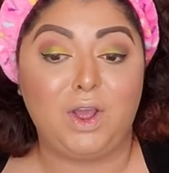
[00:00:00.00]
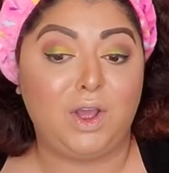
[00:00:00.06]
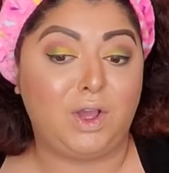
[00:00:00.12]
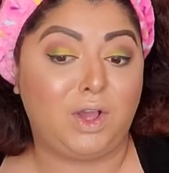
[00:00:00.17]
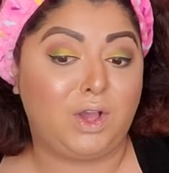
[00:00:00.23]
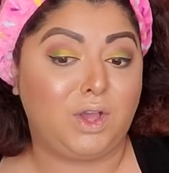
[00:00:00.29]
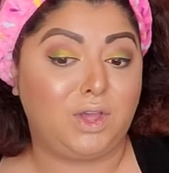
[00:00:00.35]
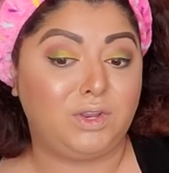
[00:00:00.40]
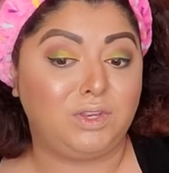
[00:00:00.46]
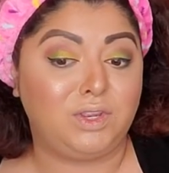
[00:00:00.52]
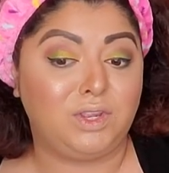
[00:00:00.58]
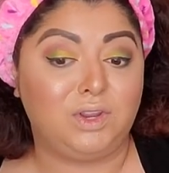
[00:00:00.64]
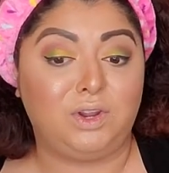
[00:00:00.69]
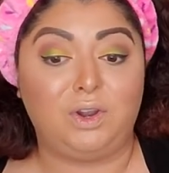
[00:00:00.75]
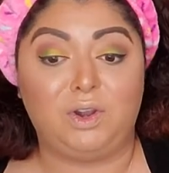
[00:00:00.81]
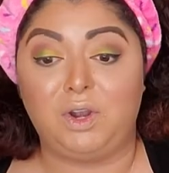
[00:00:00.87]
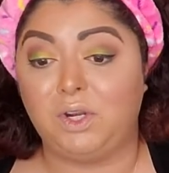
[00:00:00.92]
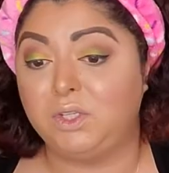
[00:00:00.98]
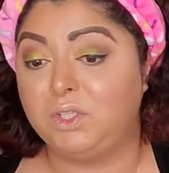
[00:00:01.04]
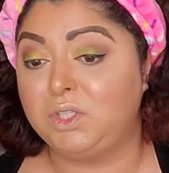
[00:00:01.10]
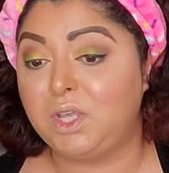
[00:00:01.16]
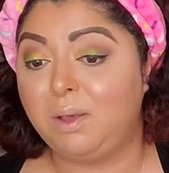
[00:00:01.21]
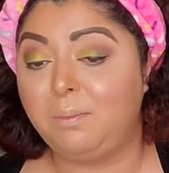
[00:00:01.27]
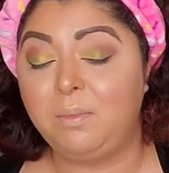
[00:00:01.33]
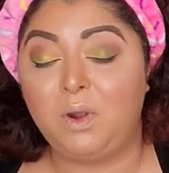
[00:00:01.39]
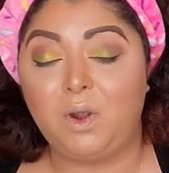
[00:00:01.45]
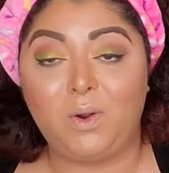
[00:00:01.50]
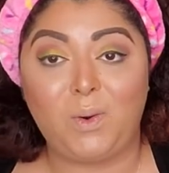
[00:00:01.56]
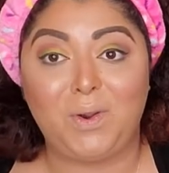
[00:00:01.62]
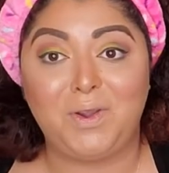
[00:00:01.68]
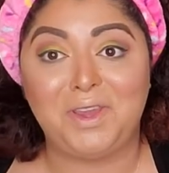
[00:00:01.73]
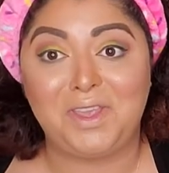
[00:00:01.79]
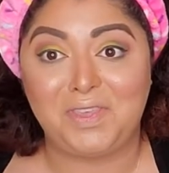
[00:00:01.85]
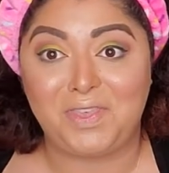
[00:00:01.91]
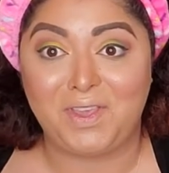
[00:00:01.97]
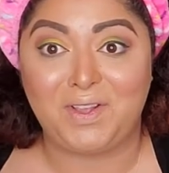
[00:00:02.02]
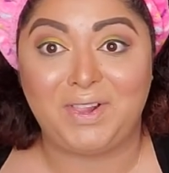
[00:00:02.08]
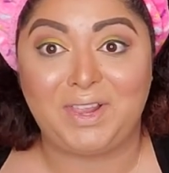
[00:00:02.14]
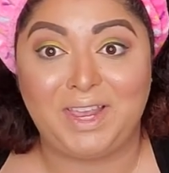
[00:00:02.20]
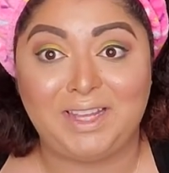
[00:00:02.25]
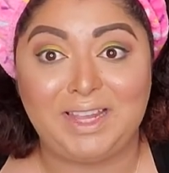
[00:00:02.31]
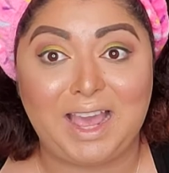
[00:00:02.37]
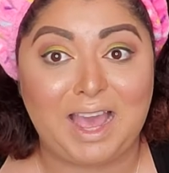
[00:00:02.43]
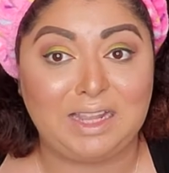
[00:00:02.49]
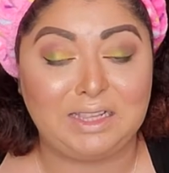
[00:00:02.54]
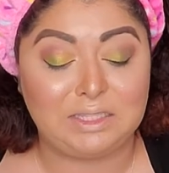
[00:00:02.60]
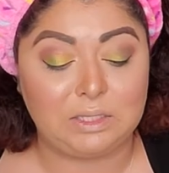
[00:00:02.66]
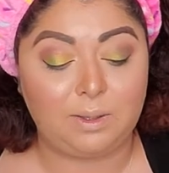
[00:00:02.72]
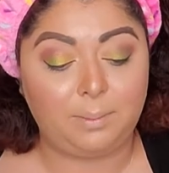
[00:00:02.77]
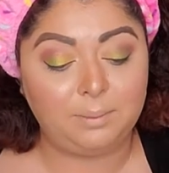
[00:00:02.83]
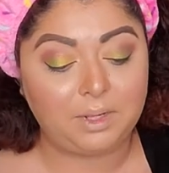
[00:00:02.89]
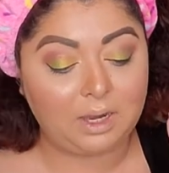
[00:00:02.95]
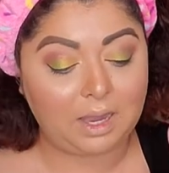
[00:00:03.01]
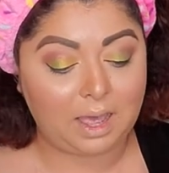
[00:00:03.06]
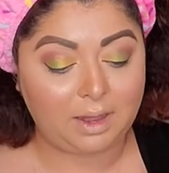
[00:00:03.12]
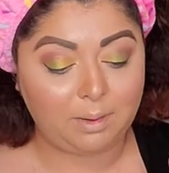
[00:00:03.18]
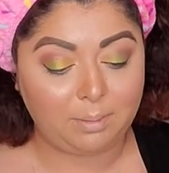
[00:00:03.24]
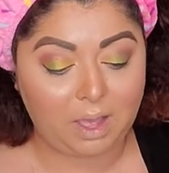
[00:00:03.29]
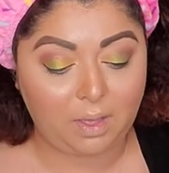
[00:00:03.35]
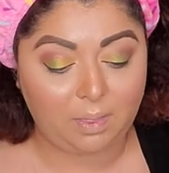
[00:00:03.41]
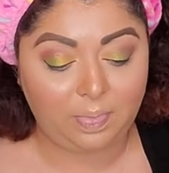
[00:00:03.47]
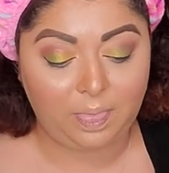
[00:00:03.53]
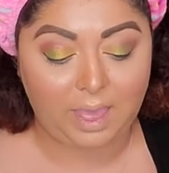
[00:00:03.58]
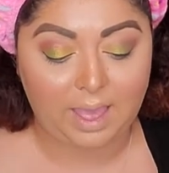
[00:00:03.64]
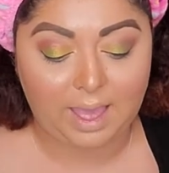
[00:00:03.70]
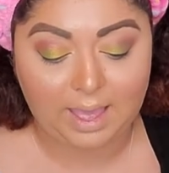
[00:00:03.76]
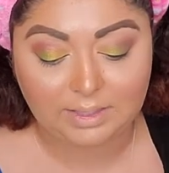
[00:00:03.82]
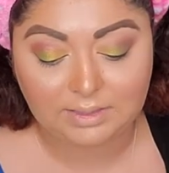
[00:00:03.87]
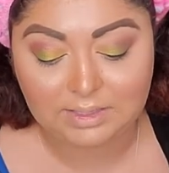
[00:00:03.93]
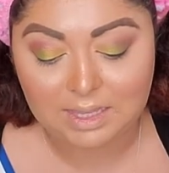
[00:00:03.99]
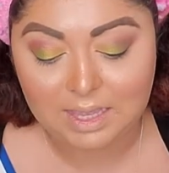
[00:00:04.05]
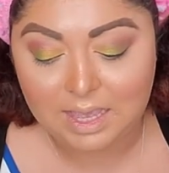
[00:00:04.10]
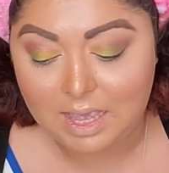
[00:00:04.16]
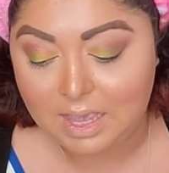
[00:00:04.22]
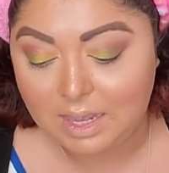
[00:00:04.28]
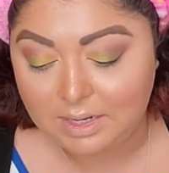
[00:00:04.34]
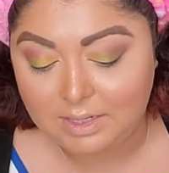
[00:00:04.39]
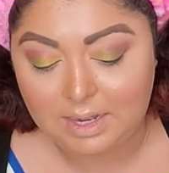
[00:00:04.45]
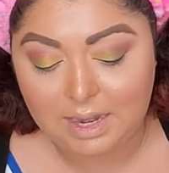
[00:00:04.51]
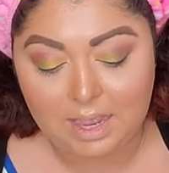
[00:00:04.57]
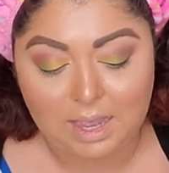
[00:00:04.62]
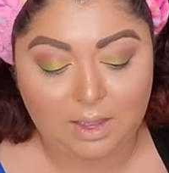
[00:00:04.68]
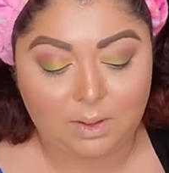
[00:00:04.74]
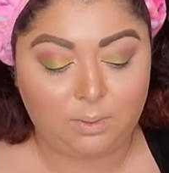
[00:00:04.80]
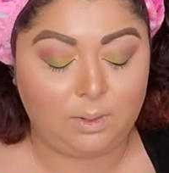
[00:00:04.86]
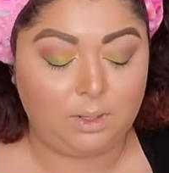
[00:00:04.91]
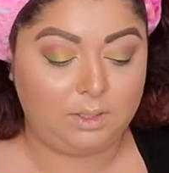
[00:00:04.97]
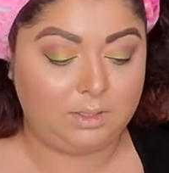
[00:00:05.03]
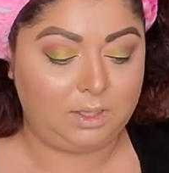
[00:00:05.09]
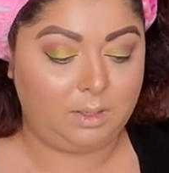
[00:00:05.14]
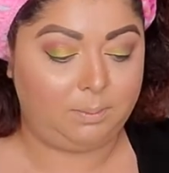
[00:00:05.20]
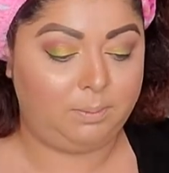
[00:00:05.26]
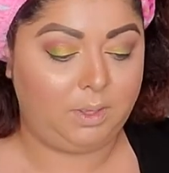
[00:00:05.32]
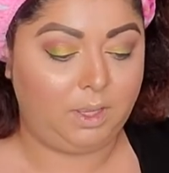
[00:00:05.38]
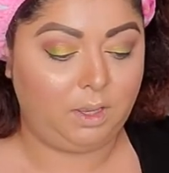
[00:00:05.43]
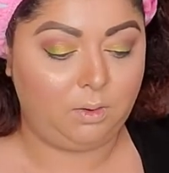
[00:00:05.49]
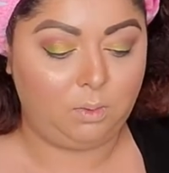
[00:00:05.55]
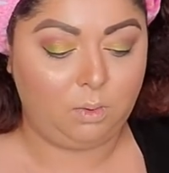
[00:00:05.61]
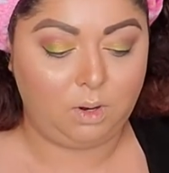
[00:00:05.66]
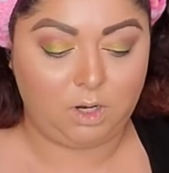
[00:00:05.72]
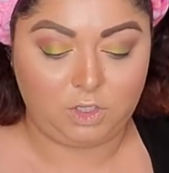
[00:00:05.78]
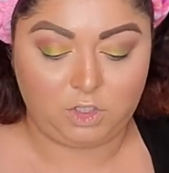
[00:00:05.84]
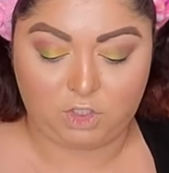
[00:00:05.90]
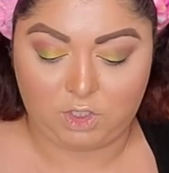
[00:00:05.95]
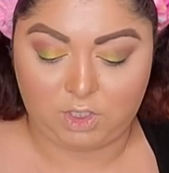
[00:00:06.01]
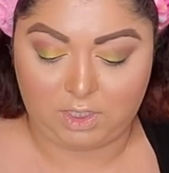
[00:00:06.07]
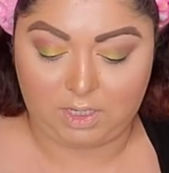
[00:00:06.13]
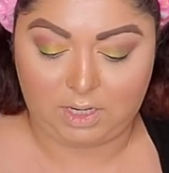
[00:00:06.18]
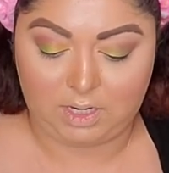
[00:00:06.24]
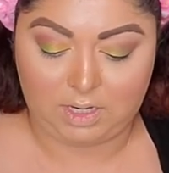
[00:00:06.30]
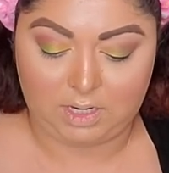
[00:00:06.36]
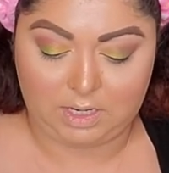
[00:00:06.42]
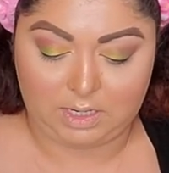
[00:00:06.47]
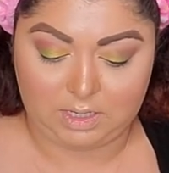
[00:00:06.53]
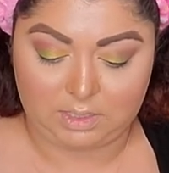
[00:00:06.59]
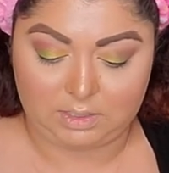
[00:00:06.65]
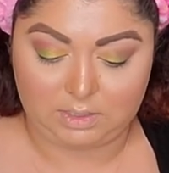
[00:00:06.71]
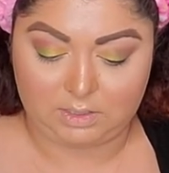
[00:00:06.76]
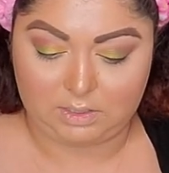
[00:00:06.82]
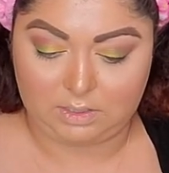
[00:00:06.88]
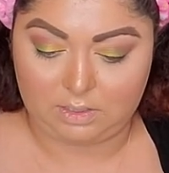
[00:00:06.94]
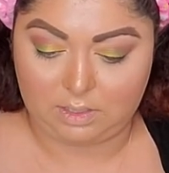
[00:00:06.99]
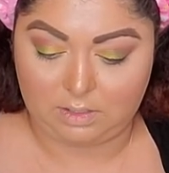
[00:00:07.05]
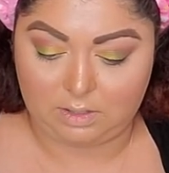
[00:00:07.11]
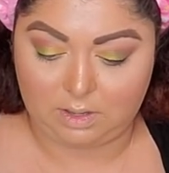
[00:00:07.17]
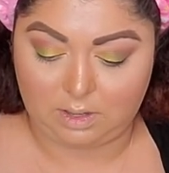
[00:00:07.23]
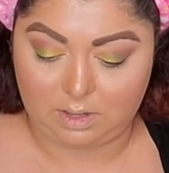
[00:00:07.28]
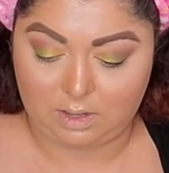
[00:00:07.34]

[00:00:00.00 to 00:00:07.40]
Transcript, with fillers: near summer or anything like that. So I'm glad about that. Now, the big question is, how